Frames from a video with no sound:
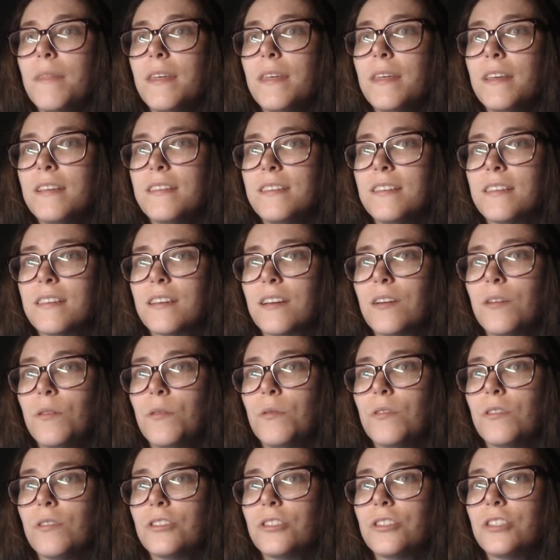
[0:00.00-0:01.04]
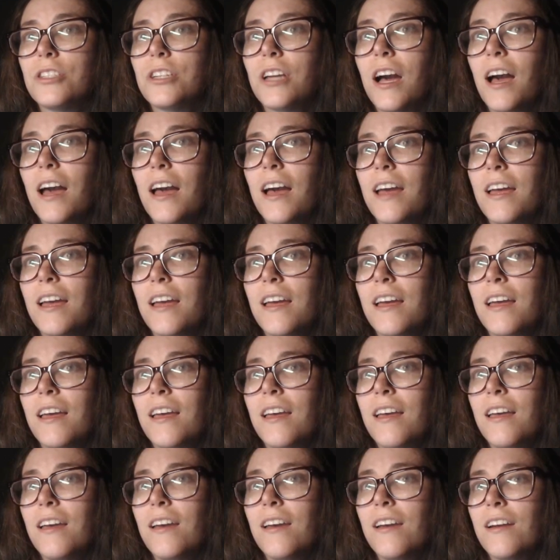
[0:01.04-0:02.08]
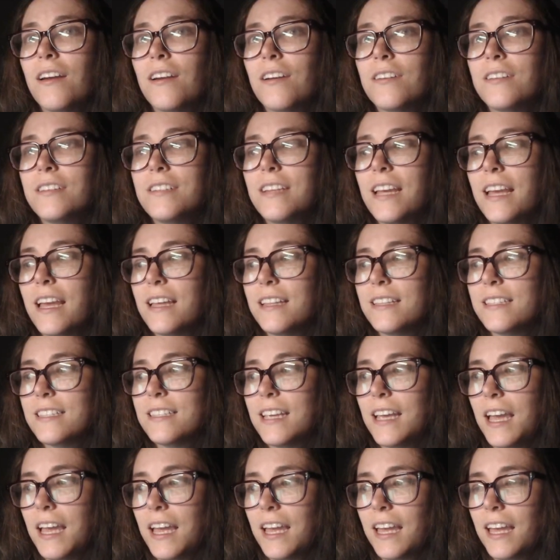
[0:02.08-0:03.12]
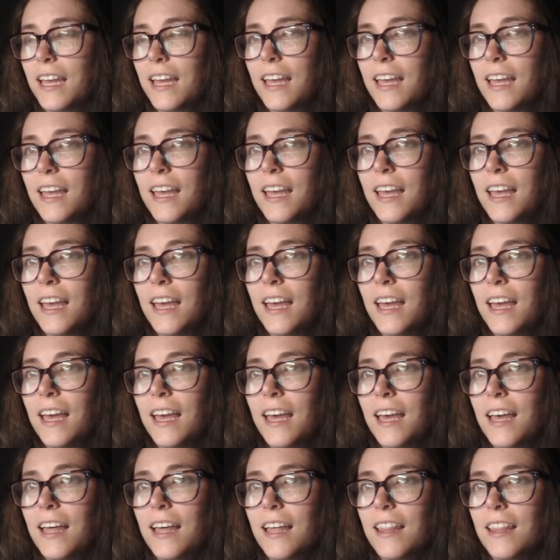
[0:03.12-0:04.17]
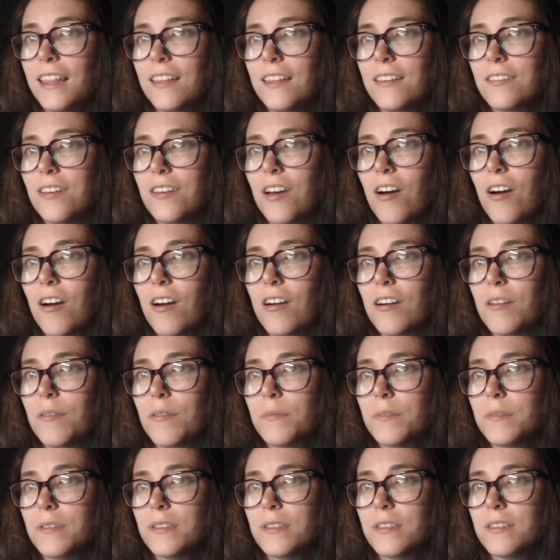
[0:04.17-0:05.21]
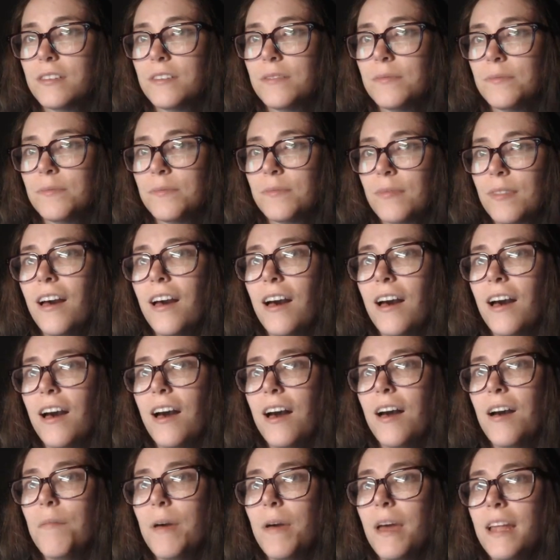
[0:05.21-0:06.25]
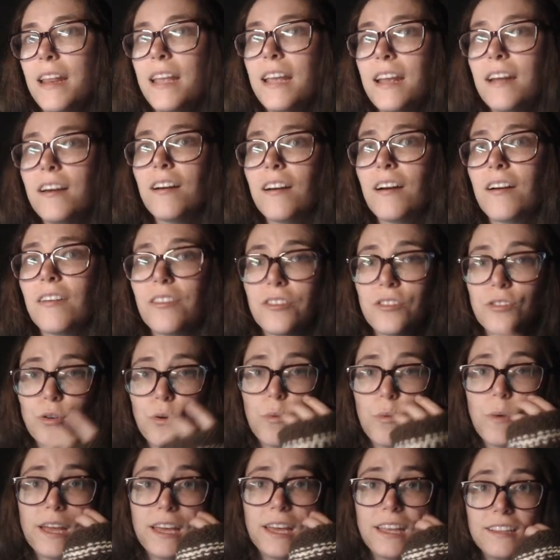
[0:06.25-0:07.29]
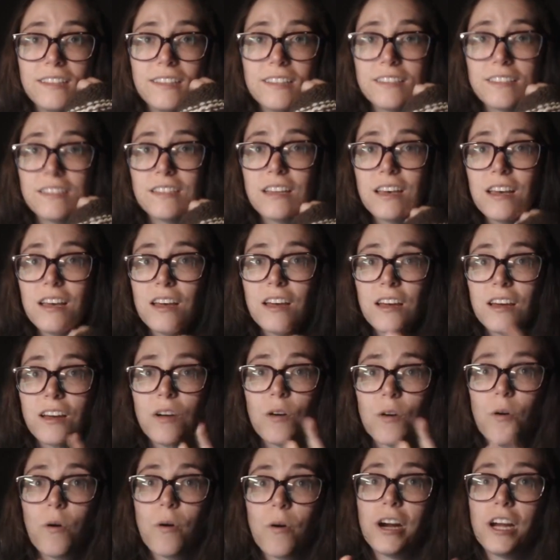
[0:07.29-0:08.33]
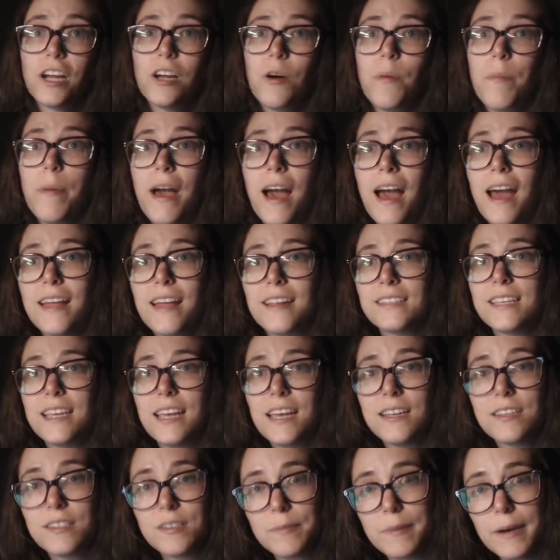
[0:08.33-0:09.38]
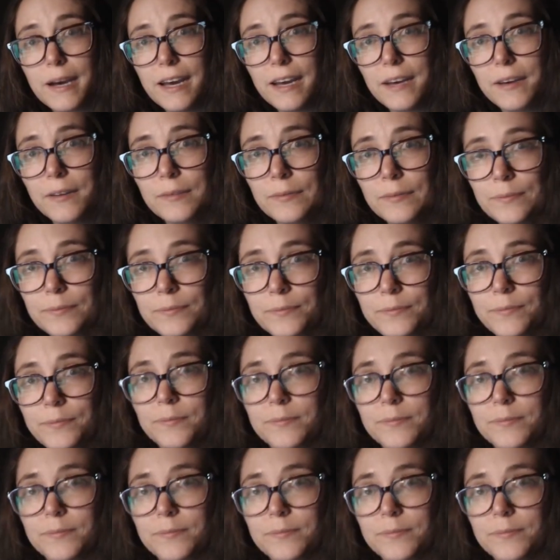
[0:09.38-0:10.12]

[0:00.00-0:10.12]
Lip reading: This is a cool shot. Her dancing, those arms. And here are the twins, Corey Copat and Tantamile.